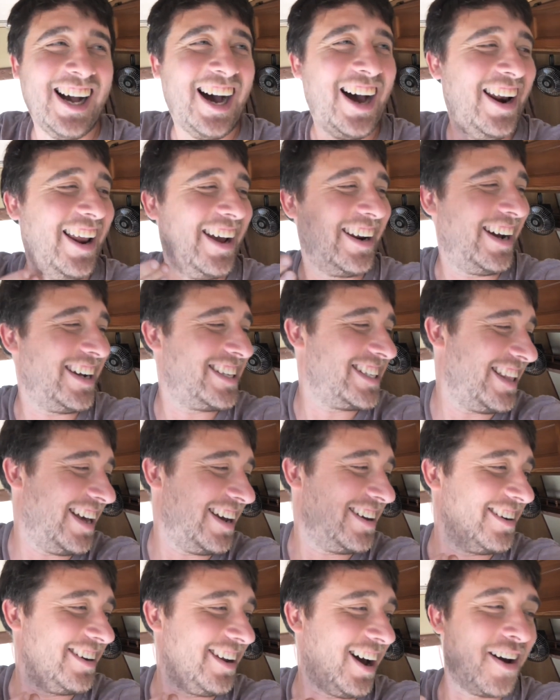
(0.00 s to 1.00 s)
And like I said,
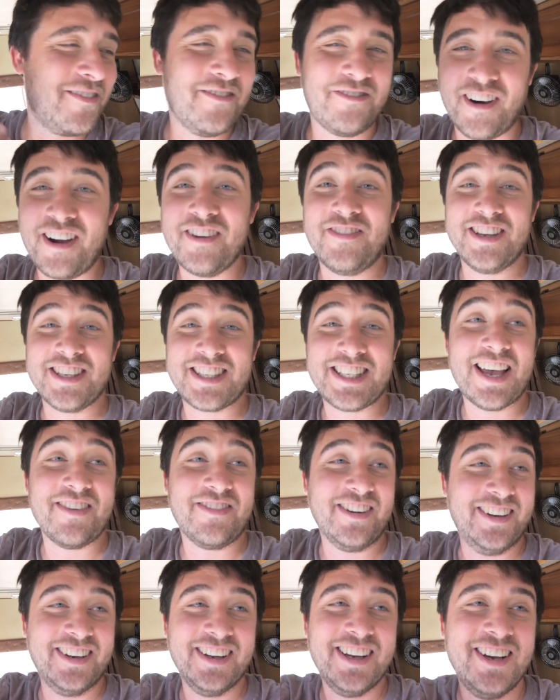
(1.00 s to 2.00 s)
that I'm
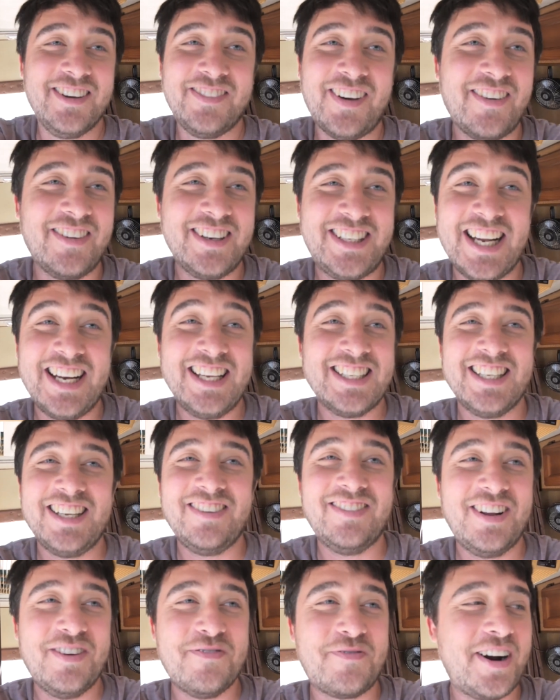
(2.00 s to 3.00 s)
5'7". 5'10" isn't
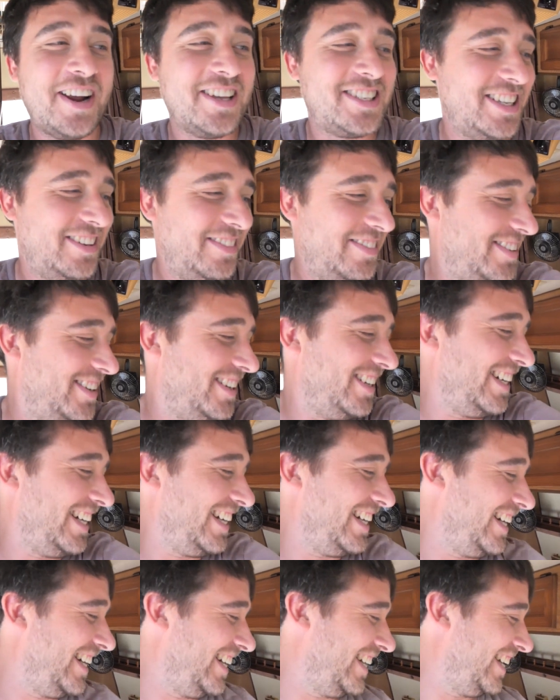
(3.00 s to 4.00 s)
even impressive,
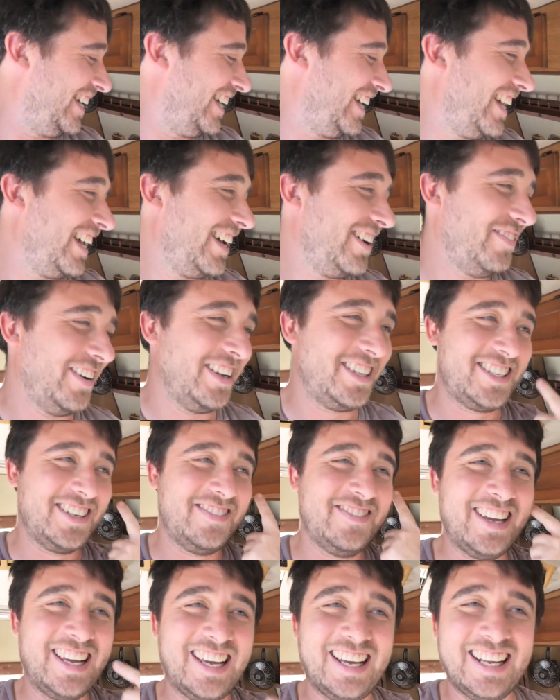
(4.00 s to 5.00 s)
but to
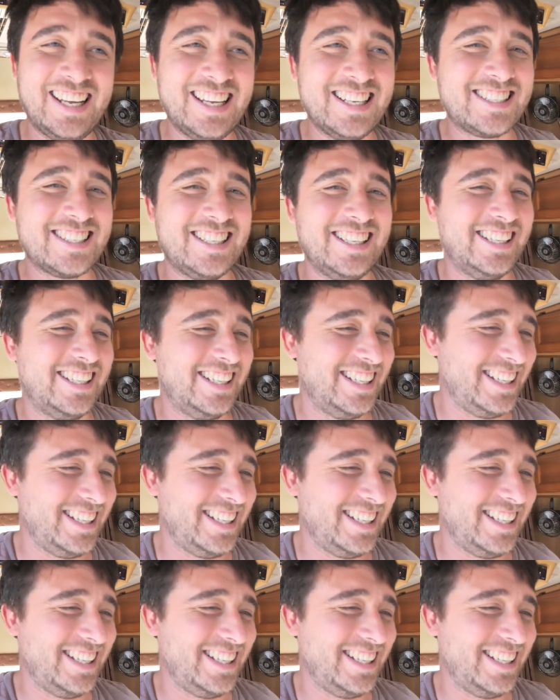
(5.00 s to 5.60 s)
me it is.